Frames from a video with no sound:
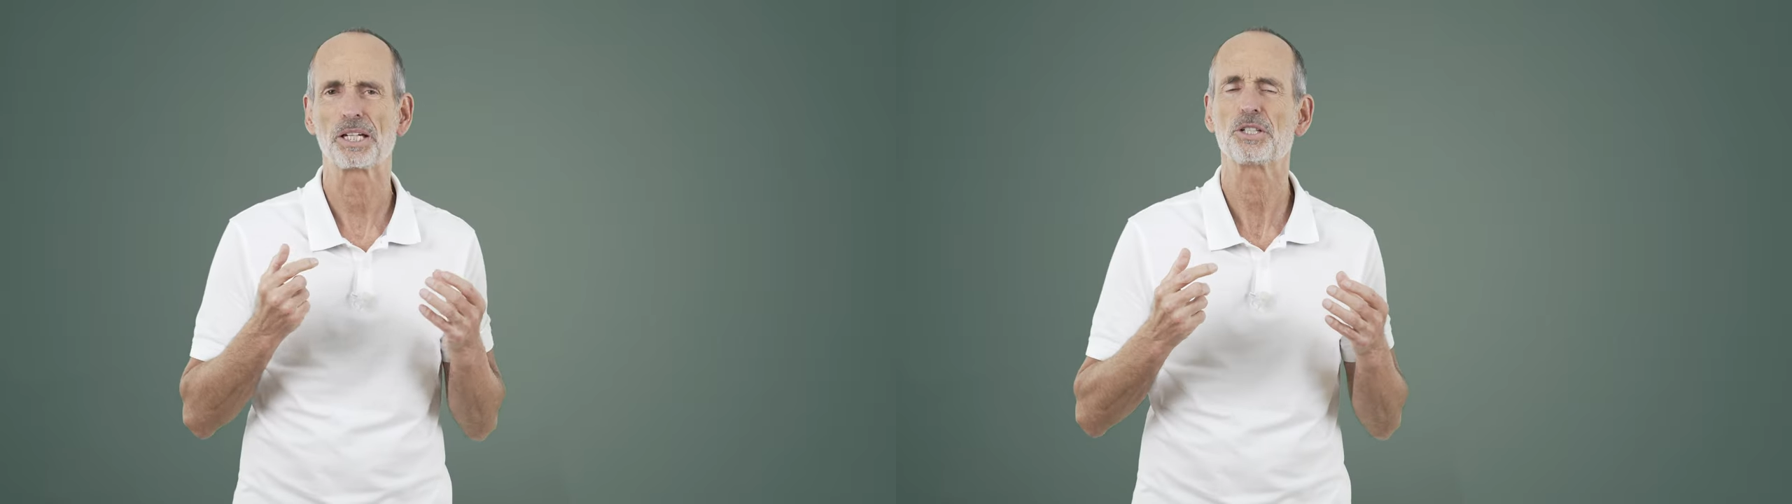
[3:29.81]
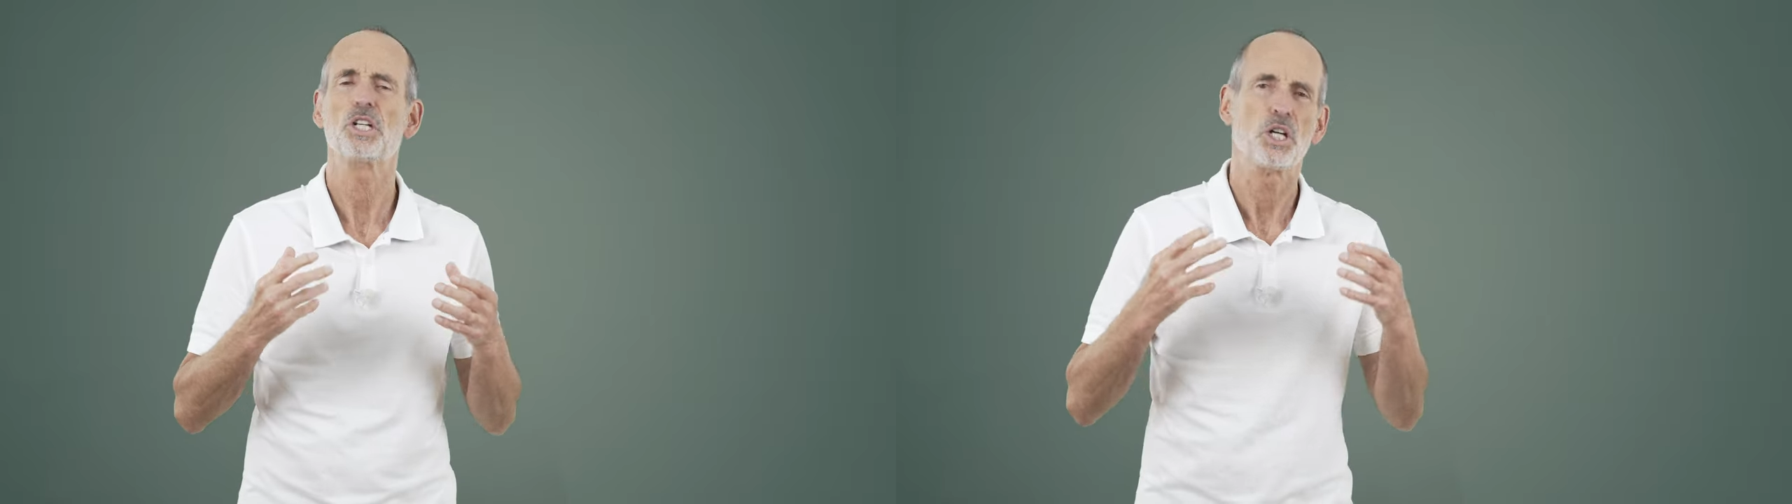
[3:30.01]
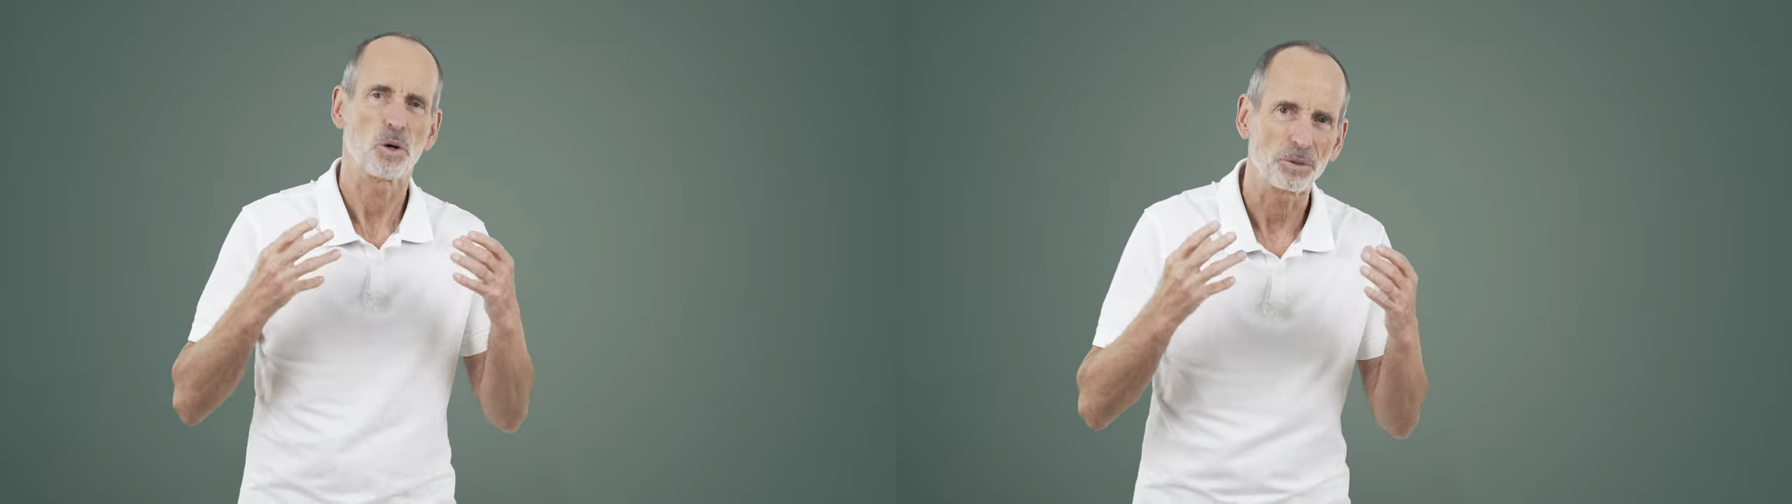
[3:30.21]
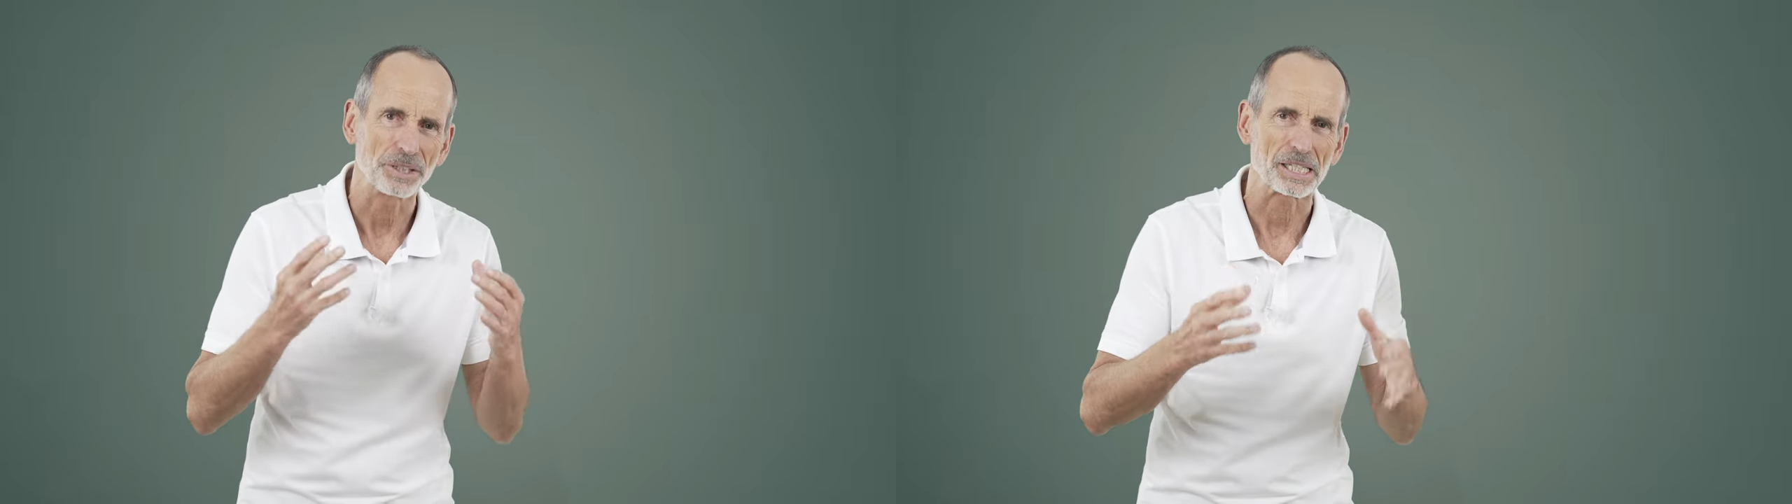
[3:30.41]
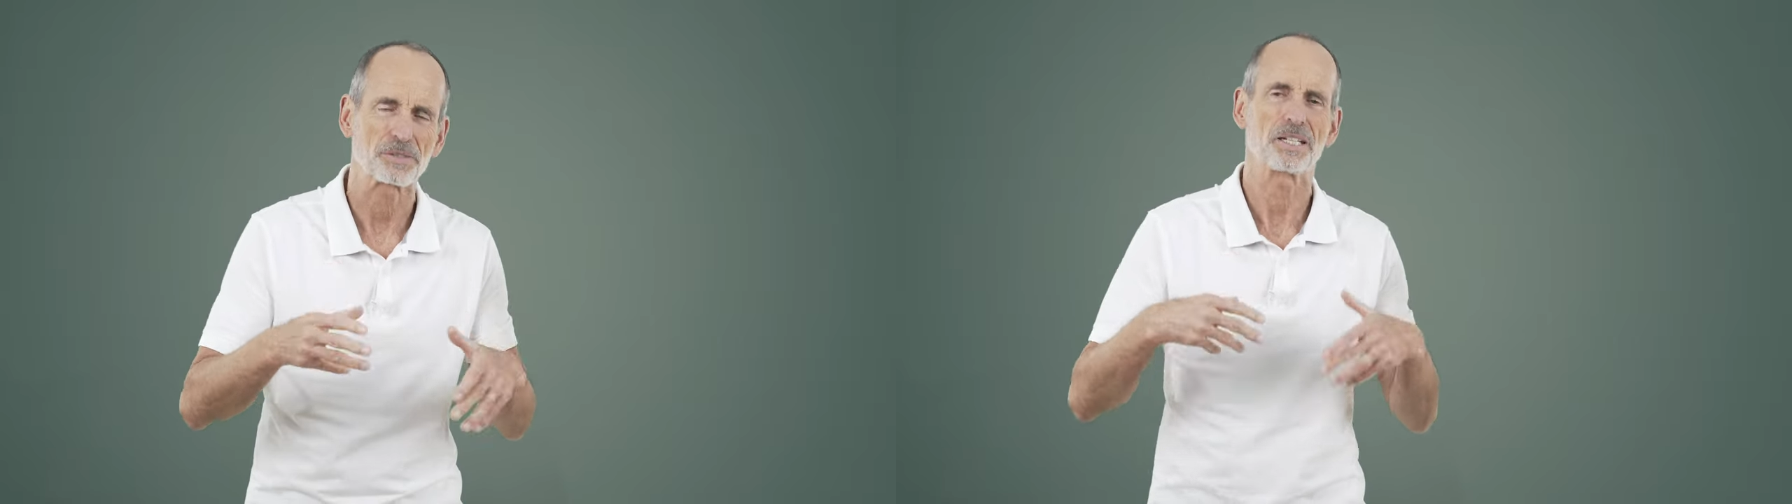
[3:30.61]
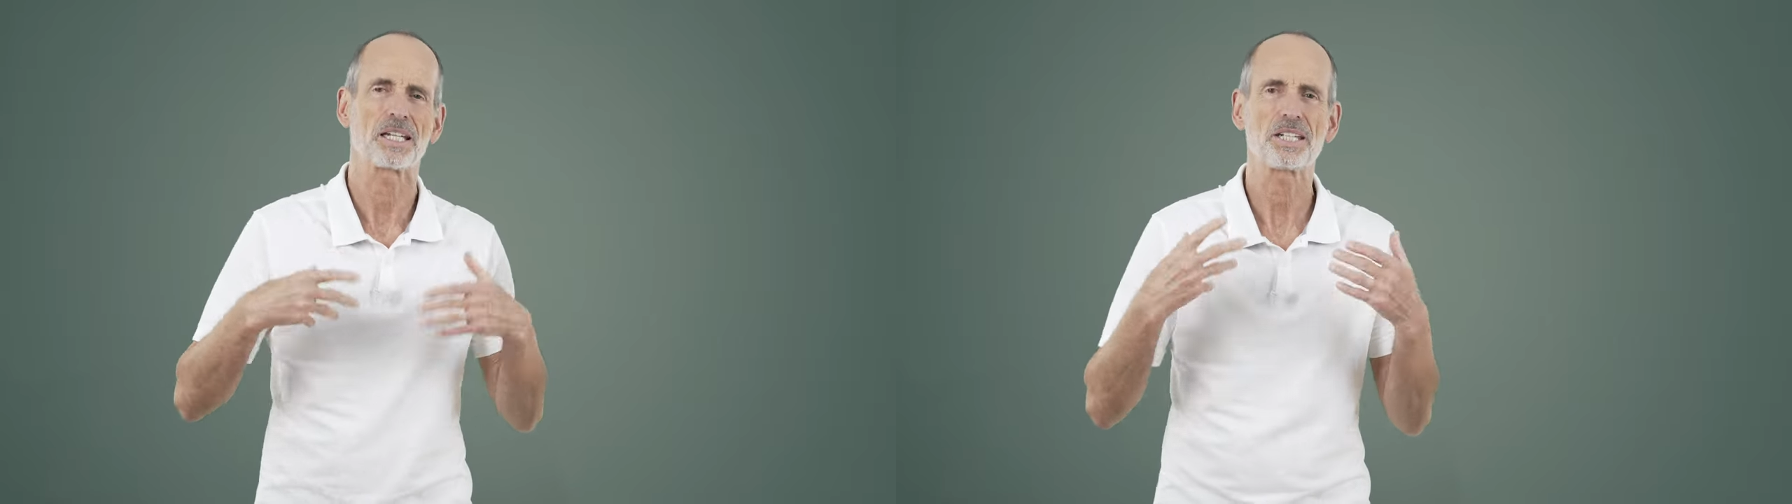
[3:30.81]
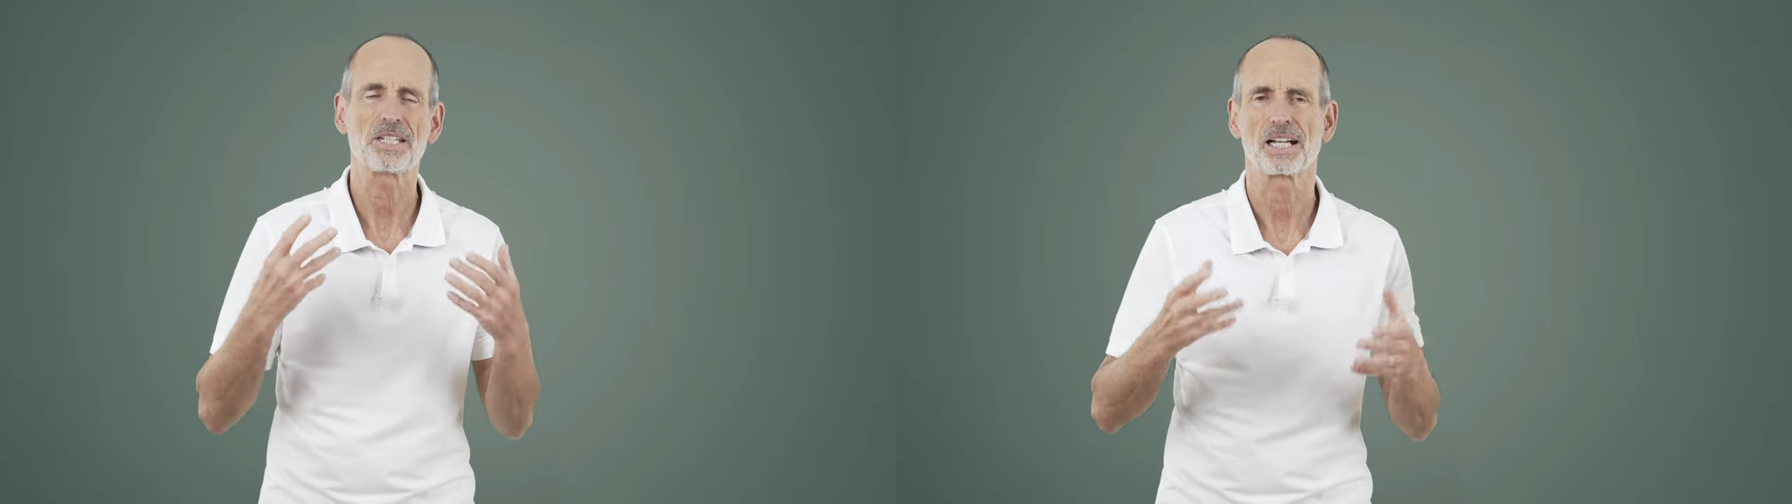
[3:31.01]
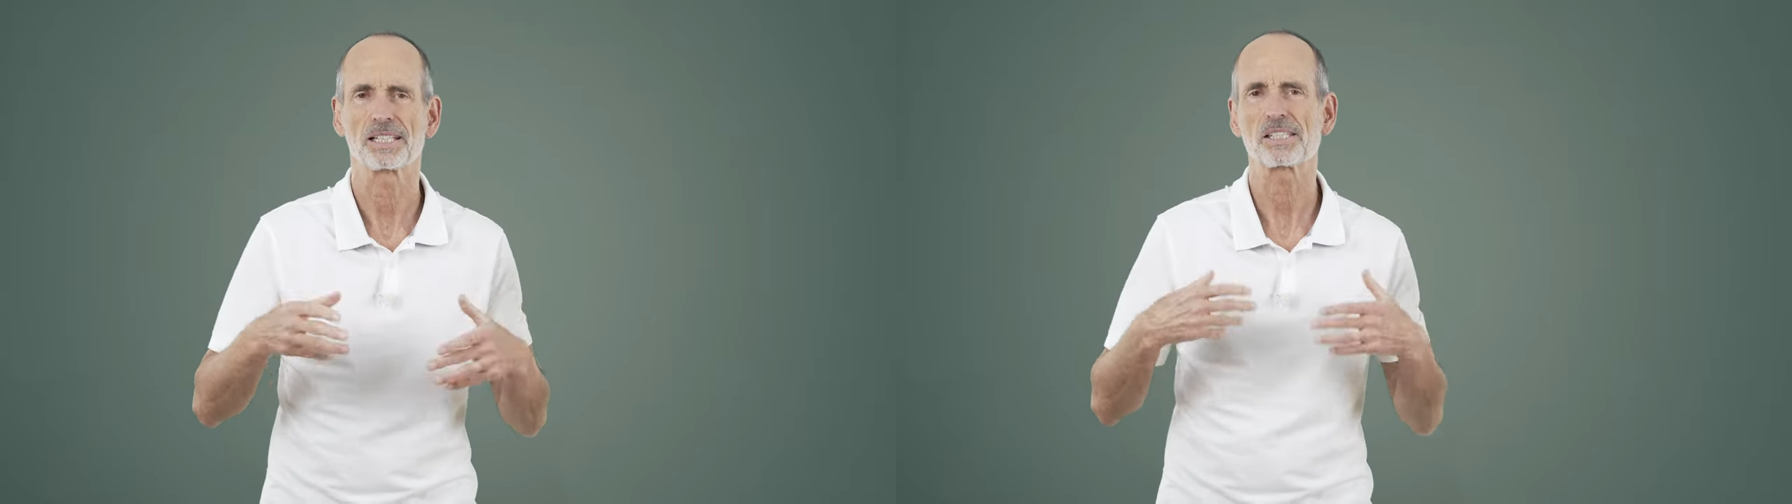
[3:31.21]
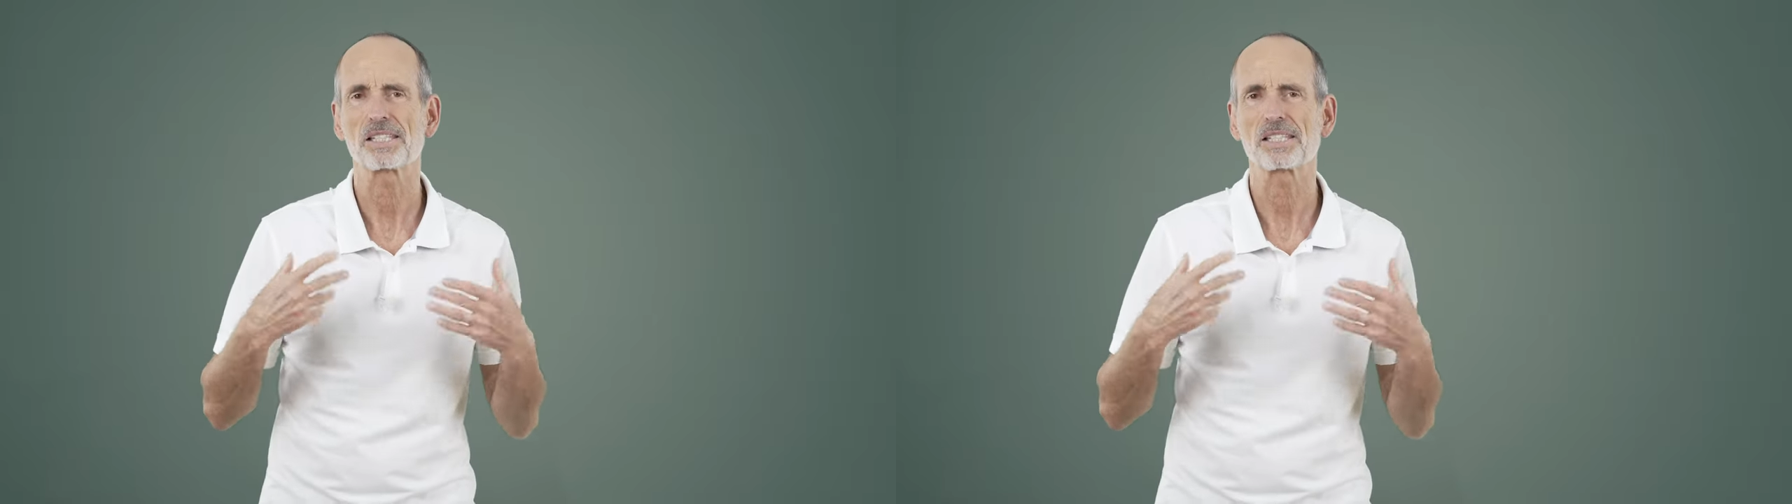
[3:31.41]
And that's why people use